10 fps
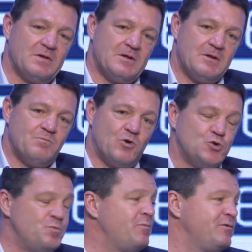
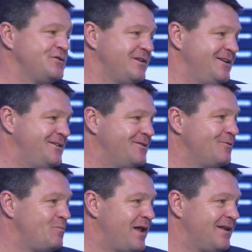most populous nation
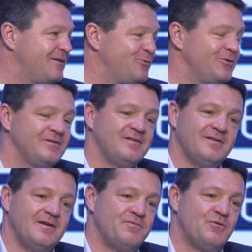on planet Earth,
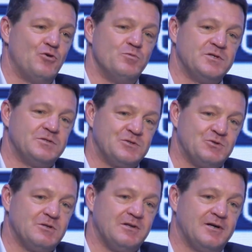if home is the
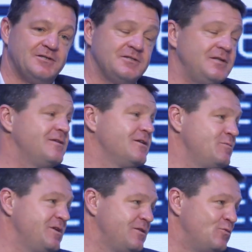third largest
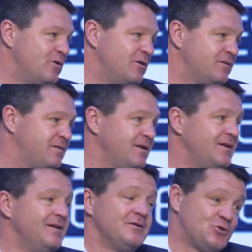economy in the world,
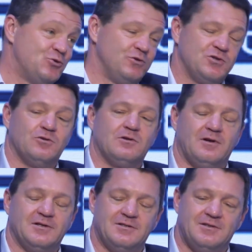soon third
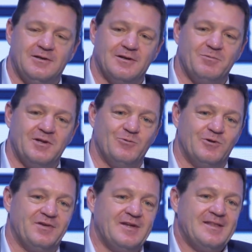largest economy in the
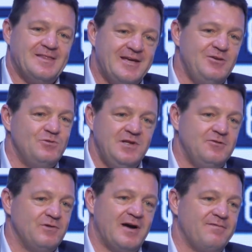world, then you need
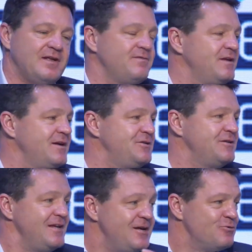to have an
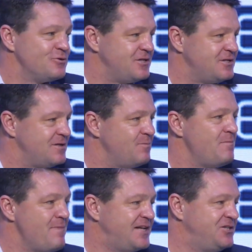aviation ecosystem
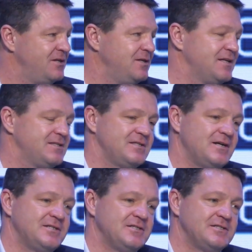matching that
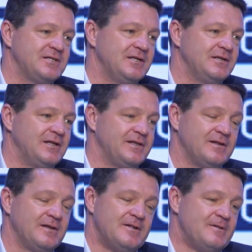size and scale. And
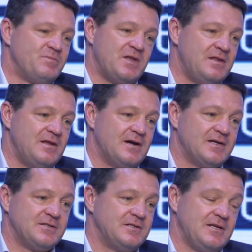India
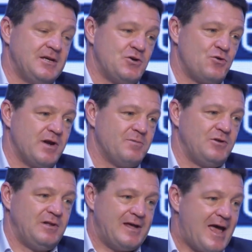is an
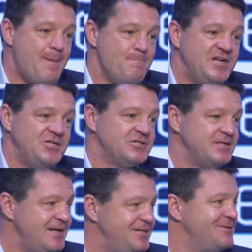incredible, ambitious
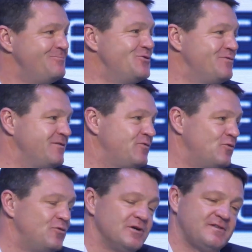nation moving
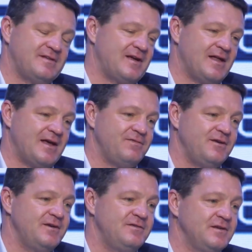forward, and
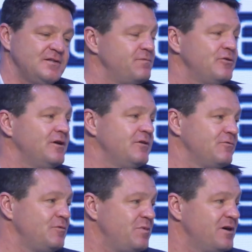aviation is a very
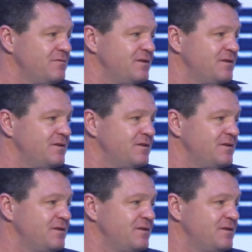integral part of it.